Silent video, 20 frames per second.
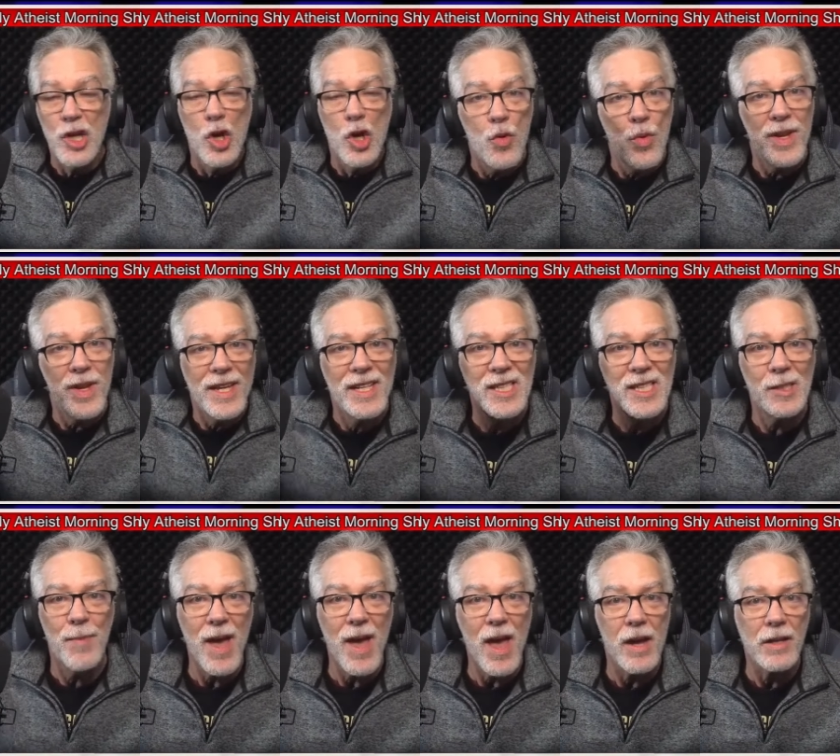you would
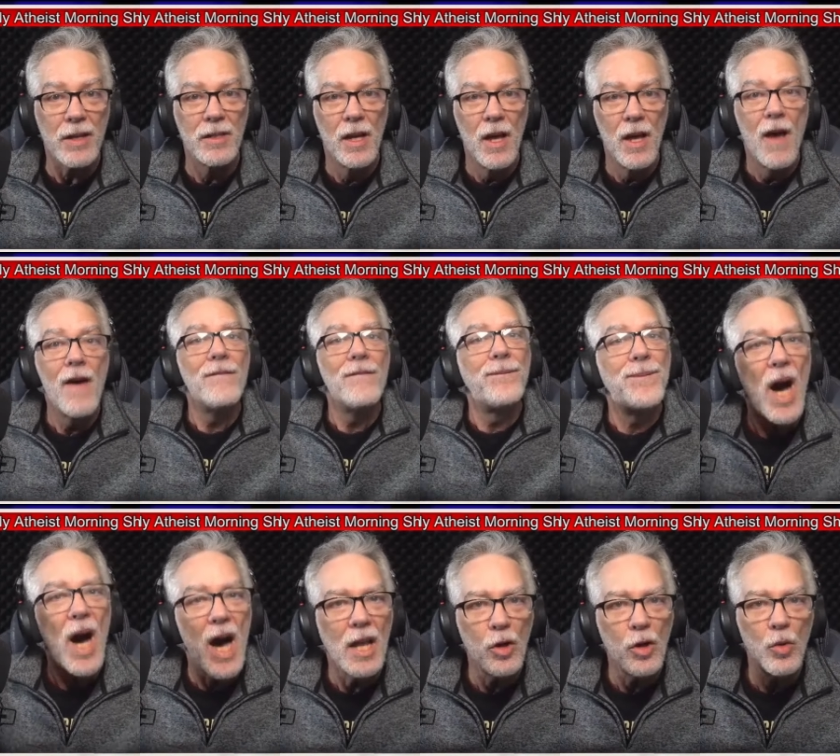expect.
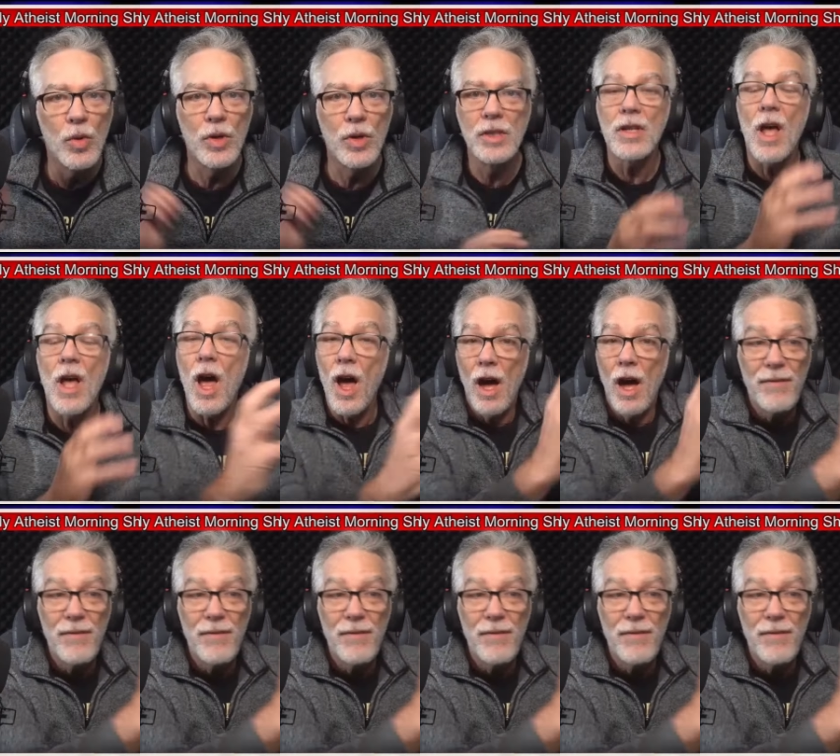Followers of